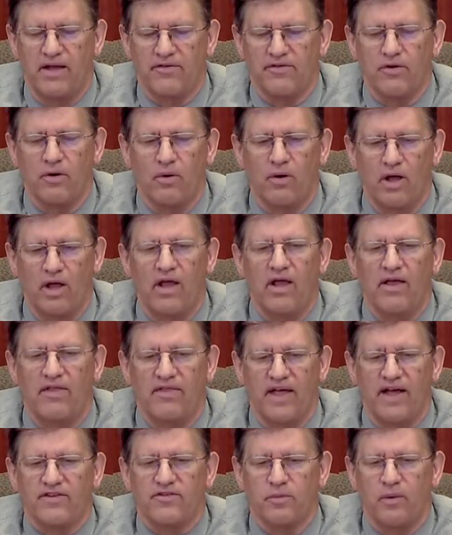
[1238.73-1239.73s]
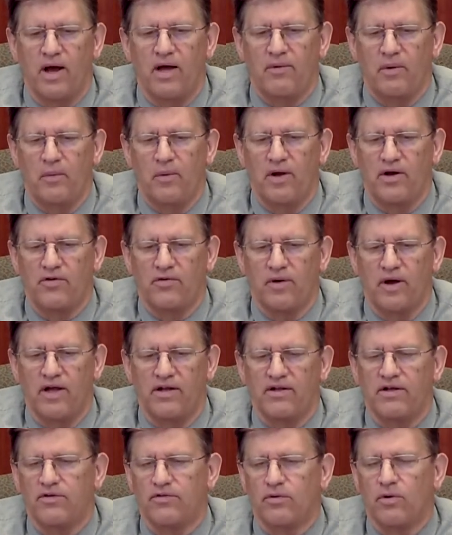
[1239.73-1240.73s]
So that's why we want to try and
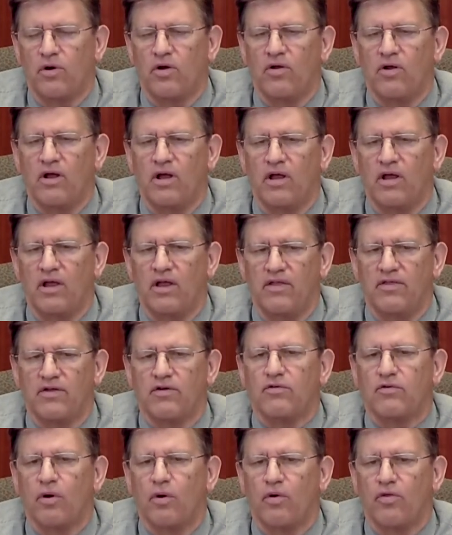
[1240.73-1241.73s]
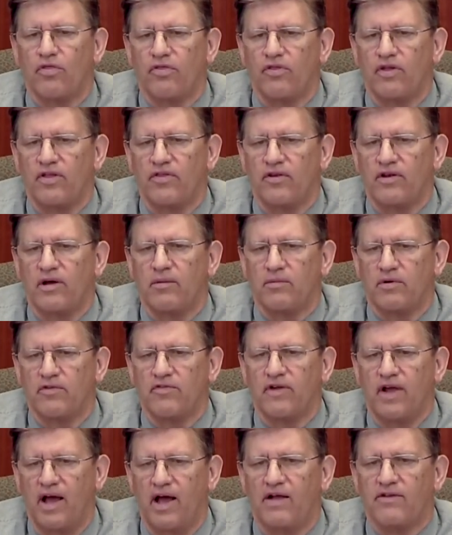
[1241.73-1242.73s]
control the growth in the number of
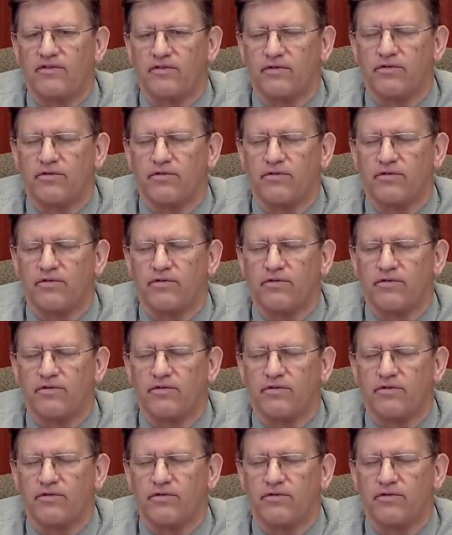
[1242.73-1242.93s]
cats.